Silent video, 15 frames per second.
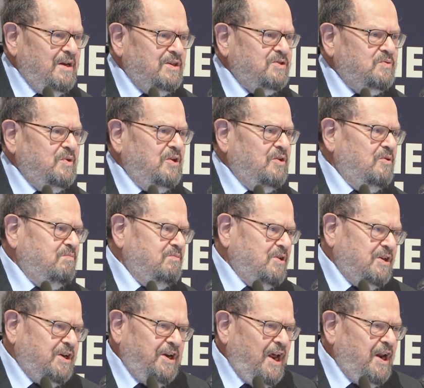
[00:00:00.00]
It's where
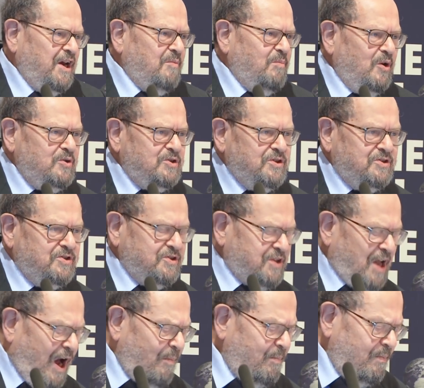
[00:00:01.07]
kinetic motions
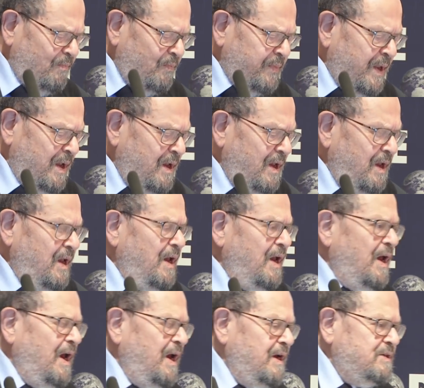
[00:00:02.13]
stop.
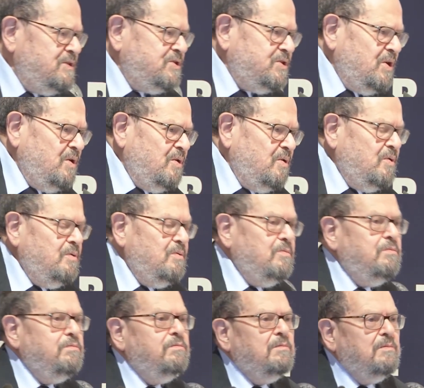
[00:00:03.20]
And
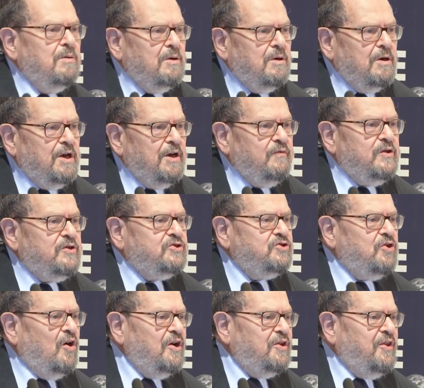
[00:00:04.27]
so if you
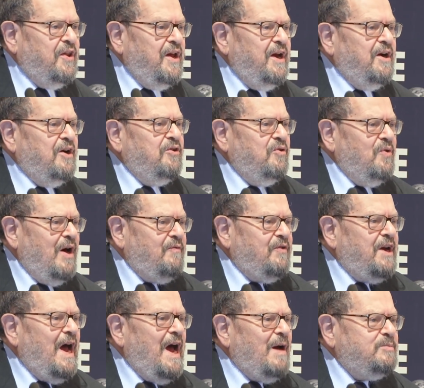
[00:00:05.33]
start there, you have
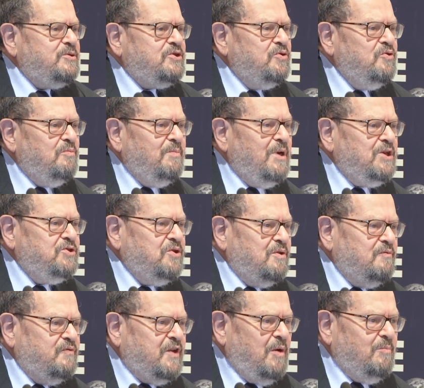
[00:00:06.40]
an absolute measure
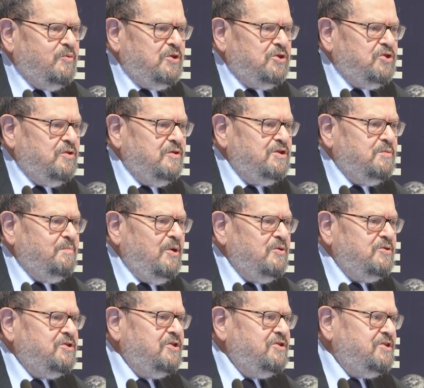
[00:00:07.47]
of temperature as
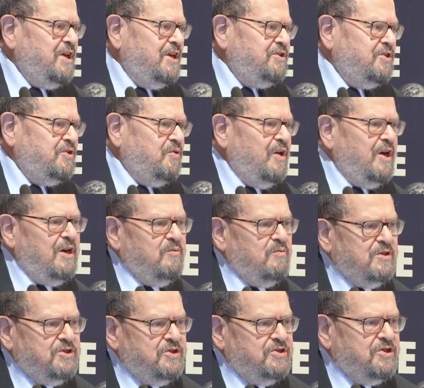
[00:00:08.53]
opposed to centigrade,
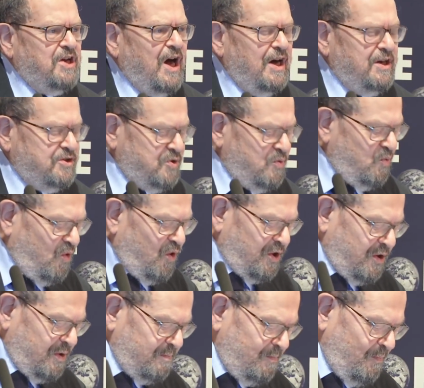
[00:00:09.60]
which is tied to
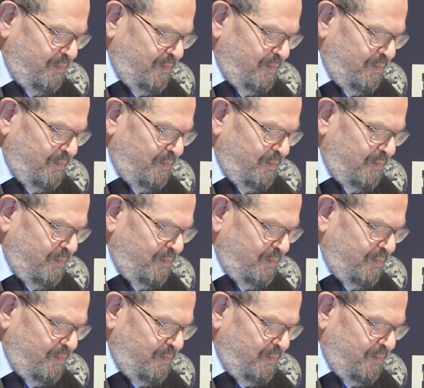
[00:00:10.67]
water.